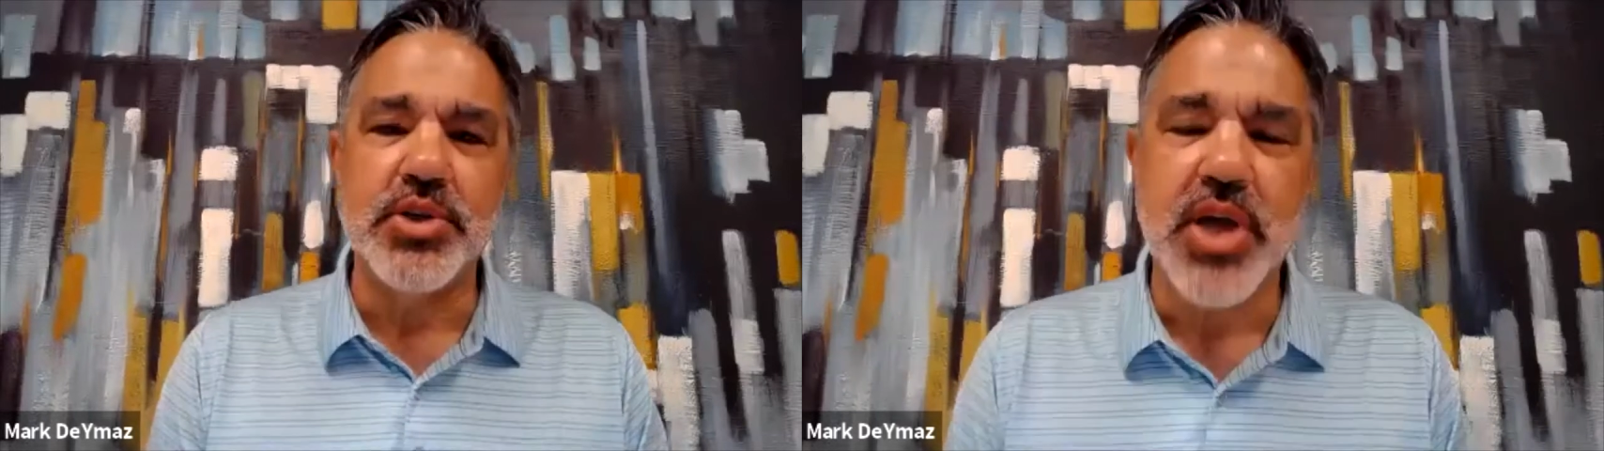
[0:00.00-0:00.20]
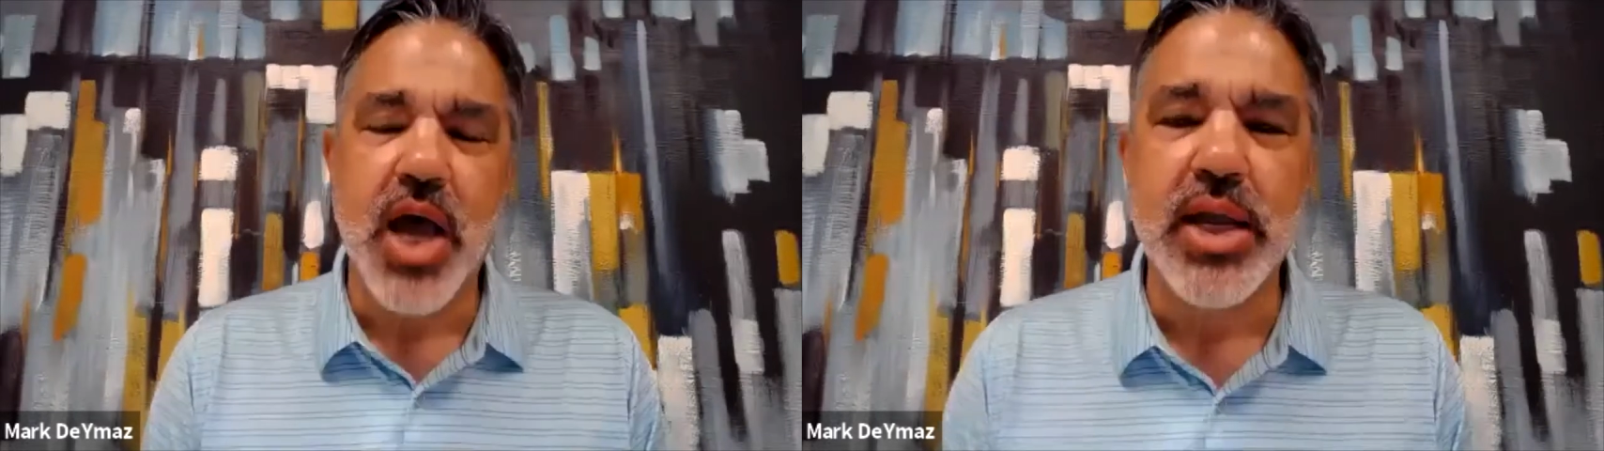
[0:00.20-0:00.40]

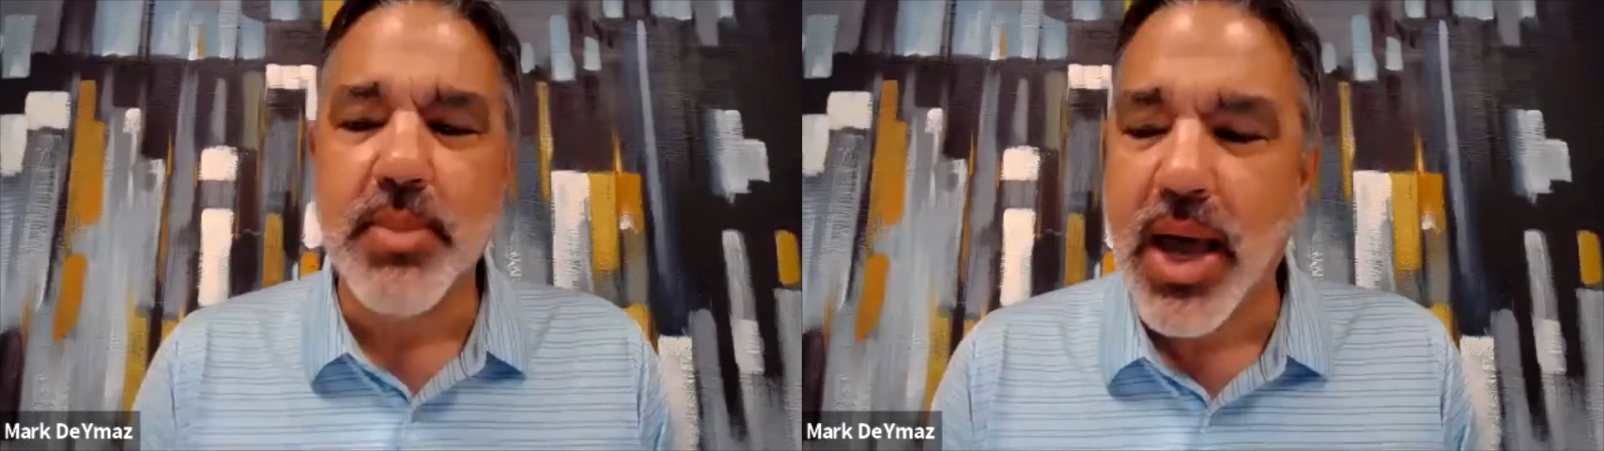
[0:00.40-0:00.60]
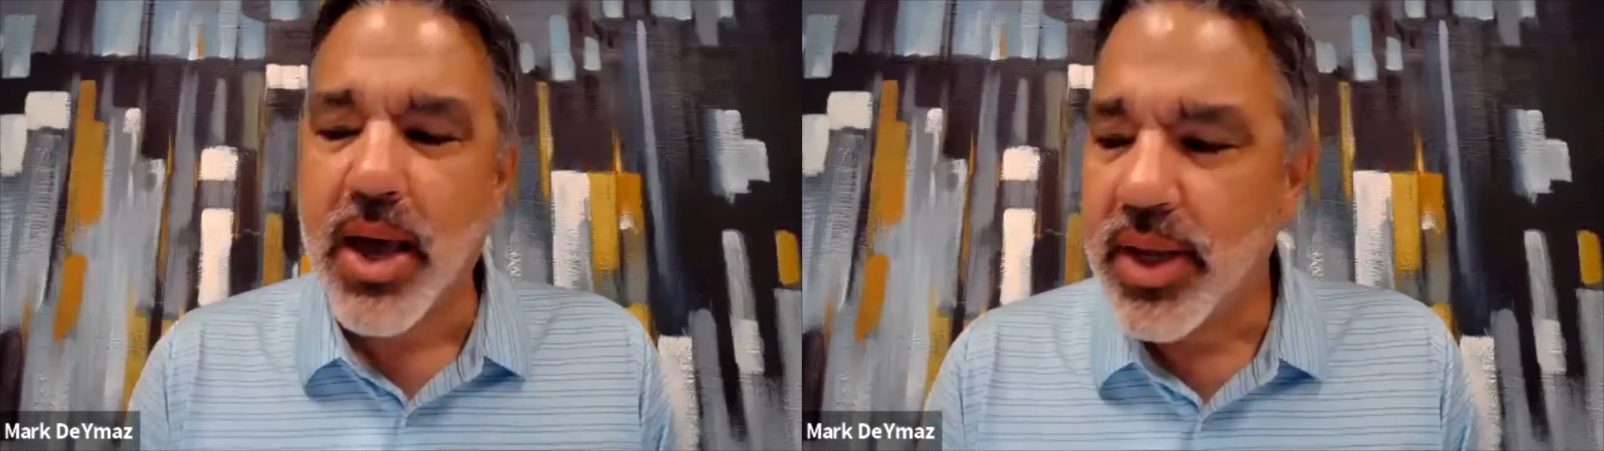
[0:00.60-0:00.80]
talking
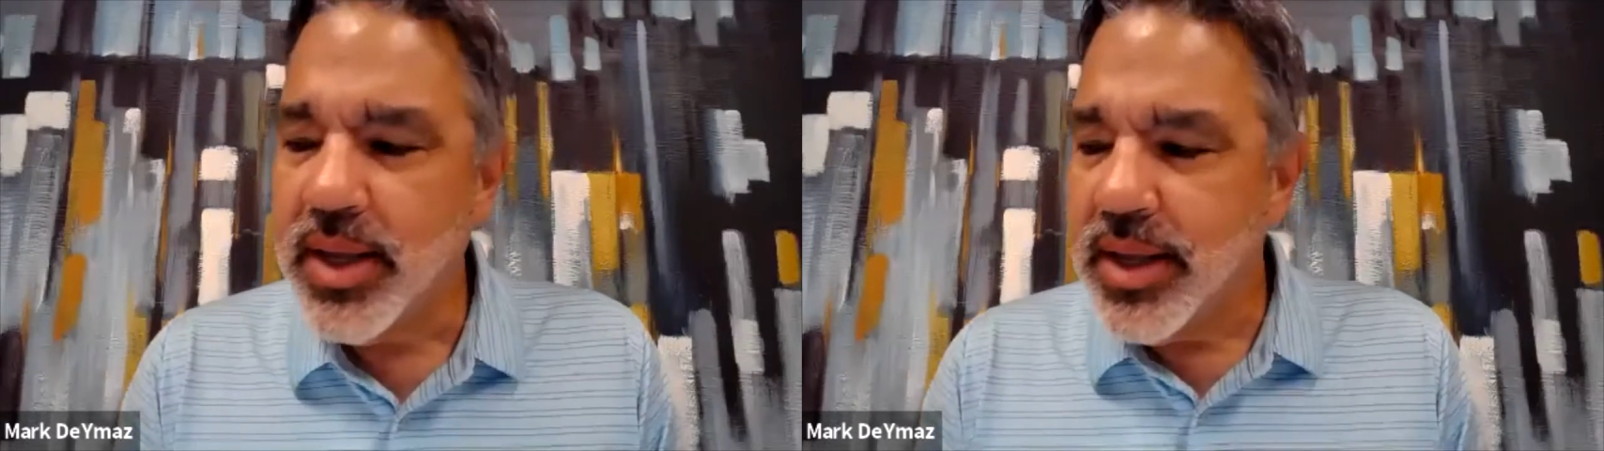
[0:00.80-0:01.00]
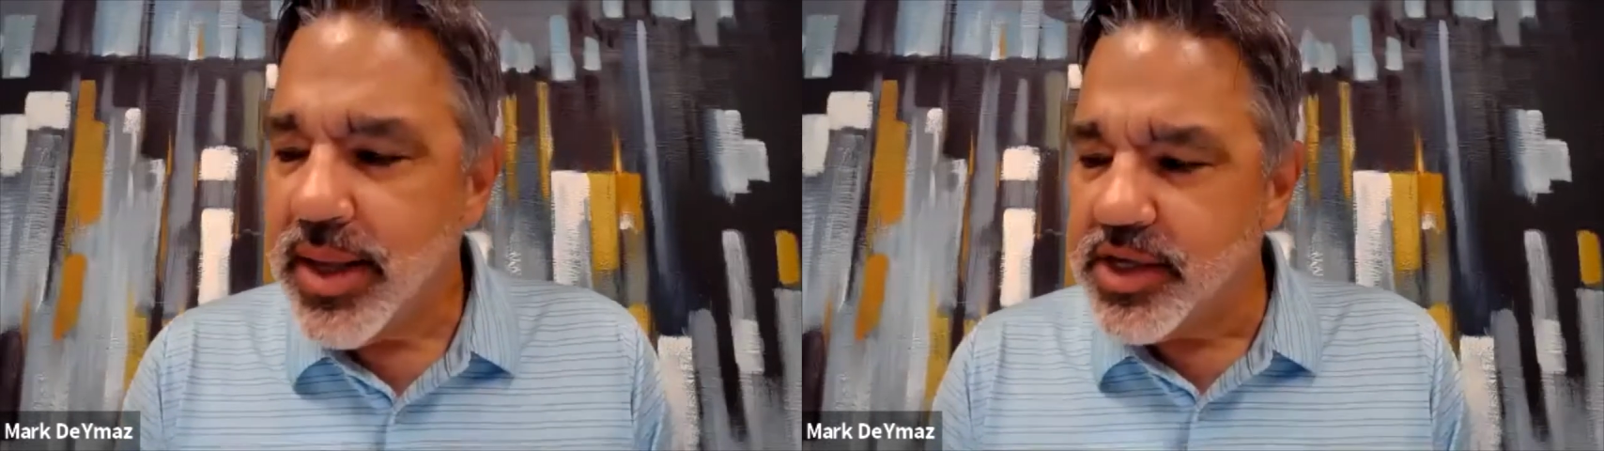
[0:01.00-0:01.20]
about
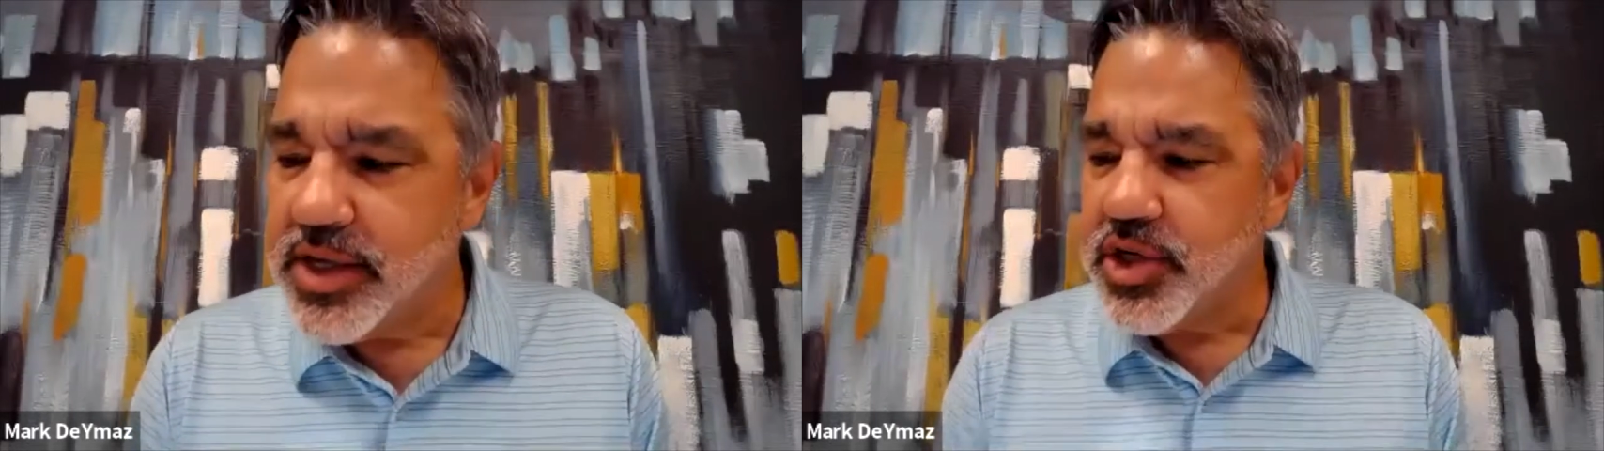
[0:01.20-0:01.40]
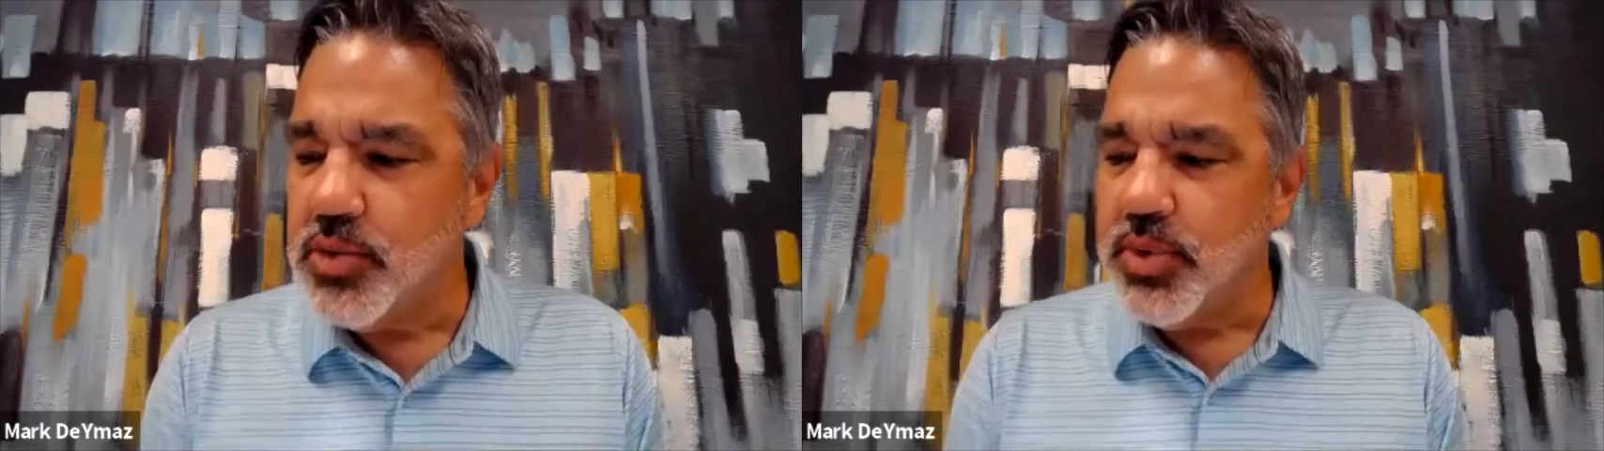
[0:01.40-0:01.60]
his
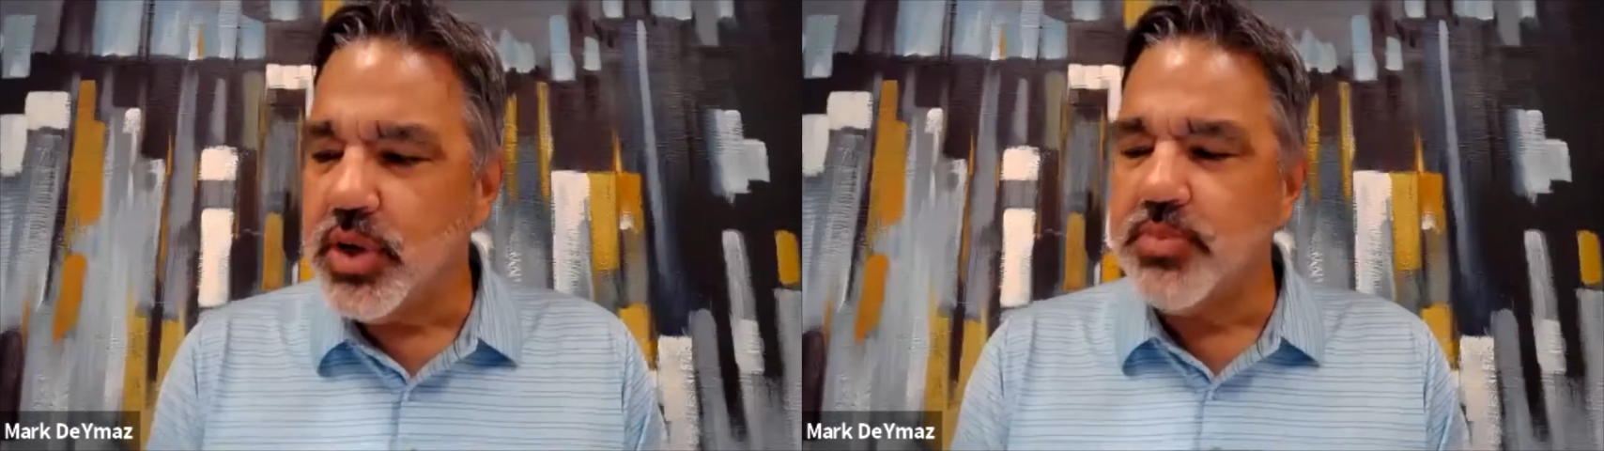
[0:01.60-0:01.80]
new book,